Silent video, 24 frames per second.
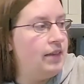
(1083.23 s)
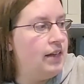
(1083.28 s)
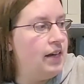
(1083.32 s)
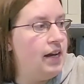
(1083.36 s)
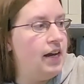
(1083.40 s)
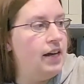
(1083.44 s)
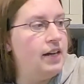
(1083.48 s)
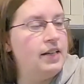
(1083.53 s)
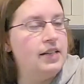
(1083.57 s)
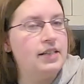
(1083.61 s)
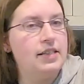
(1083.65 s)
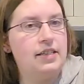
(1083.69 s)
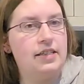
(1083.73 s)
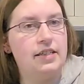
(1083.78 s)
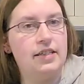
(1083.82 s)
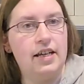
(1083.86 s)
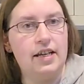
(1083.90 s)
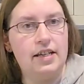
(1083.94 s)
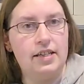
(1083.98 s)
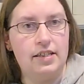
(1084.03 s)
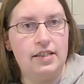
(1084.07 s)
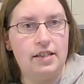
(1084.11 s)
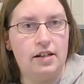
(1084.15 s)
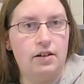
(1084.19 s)
and he
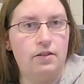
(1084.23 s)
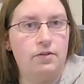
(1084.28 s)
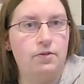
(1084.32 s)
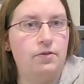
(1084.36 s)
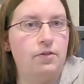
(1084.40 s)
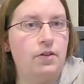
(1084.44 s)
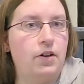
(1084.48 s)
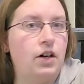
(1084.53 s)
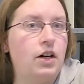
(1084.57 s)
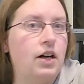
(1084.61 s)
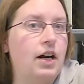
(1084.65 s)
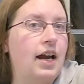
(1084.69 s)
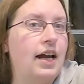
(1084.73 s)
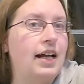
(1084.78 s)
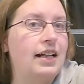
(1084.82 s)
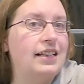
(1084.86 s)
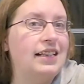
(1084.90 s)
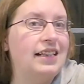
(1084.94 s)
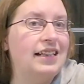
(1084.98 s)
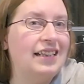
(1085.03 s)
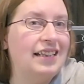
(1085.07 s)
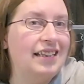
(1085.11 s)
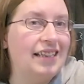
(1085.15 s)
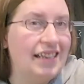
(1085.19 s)
stays there for at
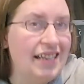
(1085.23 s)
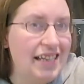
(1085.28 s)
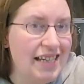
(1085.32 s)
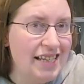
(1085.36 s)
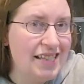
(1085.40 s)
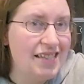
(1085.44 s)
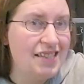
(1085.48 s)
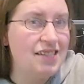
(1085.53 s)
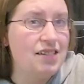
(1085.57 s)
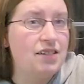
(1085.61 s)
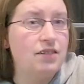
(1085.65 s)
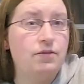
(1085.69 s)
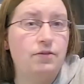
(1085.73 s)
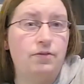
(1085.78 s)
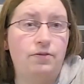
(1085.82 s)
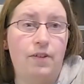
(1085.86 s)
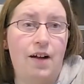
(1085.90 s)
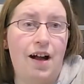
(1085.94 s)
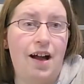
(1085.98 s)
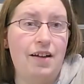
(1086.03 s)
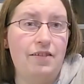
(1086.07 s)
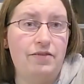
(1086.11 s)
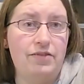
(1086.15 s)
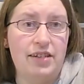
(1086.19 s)
least
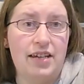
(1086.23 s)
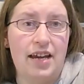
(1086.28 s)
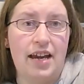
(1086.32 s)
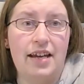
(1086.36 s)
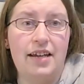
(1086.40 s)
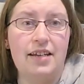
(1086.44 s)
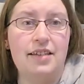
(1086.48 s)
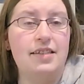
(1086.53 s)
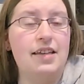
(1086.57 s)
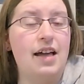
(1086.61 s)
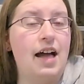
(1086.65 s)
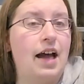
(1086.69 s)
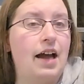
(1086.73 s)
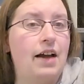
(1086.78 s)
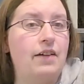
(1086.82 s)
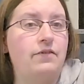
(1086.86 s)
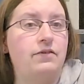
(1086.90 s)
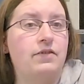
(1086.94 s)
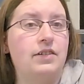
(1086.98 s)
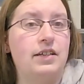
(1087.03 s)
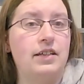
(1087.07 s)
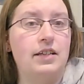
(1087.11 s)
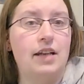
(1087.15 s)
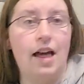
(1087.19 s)
5 days. I have
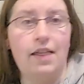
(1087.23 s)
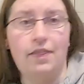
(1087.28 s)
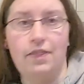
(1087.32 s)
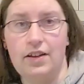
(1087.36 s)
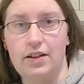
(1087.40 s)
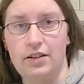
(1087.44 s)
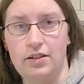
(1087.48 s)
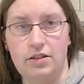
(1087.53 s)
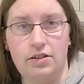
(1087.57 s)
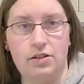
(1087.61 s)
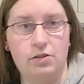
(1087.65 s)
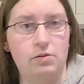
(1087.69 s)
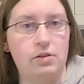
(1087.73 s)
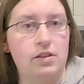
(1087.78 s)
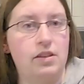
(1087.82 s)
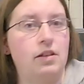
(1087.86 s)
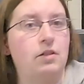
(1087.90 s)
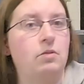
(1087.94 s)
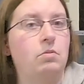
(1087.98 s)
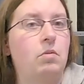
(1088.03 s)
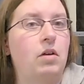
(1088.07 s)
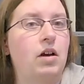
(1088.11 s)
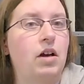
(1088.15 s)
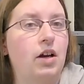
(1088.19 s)
nothing to do with
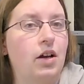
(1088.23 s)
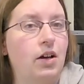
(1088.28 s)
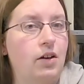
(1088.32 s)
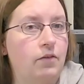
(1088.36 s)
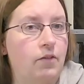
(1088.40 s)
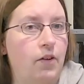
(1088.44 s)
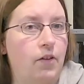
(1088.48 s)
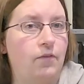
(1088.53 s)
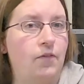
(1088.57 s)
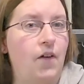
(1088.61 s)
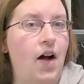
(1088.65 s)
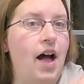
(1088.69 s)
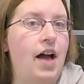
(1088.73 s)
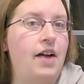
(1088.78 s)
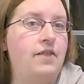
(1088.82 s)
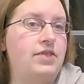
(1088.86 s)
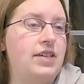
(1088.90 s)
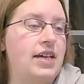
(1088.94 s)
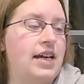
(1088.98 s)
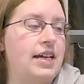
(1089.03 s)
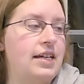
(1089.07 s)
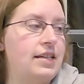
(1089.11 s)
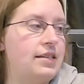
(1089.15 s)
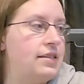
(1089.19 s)
him for 5
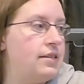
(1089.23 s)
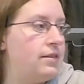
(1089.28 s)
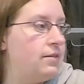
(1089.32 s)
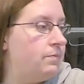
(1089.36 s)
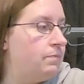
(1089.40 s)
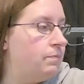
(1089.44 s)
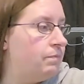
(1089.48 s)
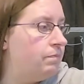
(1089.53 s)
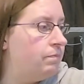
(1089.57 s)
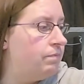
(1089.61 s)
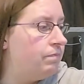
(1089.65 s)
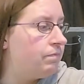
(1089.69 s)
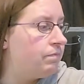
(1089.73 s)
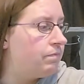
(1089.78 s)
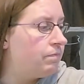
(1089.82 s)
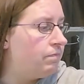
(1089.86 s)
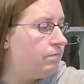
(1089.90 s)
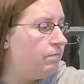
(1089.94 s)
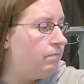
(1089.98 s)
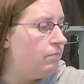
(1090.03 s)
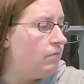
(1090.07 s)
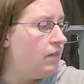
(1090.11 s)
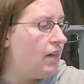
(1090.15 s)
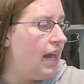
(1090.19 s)
days.
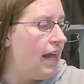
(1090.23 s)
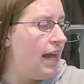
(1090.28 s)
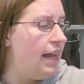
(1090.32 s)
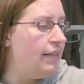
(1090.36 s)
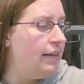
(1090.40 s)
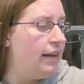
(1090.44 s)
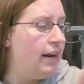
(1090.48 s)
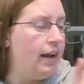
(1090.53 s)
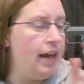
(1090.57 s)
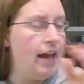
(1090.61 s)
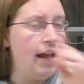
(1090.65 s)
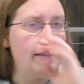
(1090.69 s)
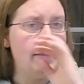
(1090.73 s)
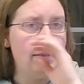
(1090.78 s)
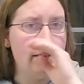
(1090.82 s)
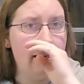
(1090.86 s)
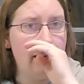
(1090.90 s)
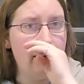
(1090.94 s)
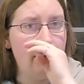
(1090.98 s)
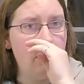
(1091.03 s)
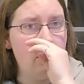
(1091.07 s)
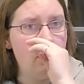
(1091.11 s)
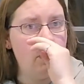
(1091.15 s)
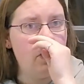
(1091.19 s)
And then at the
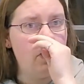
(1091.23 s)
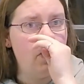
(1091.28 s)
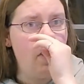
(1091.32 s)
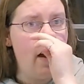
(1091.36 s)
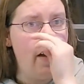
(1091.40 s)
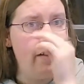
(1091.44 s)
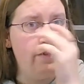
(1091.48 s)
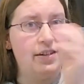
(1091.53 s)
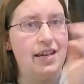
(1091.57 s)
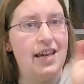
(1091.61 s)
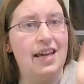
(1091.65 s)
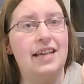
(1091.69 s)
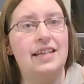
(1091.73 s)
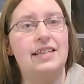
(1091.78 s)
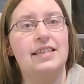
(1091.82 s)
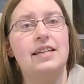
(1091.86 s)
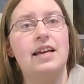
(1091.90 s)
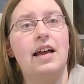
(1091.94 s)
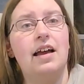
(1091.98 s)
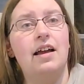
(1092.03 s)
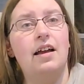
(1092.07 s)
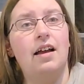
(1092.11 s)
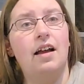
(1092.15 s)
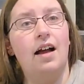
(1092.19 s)
end of those 5 days,
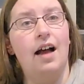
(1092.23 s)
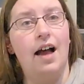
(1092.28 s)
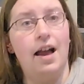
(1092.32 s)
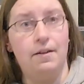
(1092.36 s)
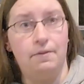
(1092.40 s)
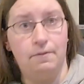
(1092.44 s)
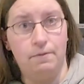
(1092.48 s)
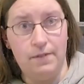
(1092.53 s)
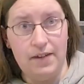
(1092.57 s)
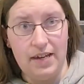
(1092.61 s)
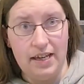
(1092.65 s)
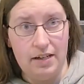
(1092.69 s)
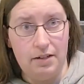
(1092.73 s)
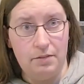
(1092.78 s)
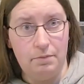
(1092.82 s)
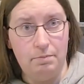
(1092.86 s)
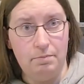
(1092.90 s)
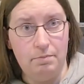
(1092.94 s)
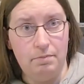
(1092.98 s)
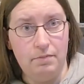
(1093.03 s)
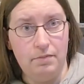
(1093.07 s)
I feed him.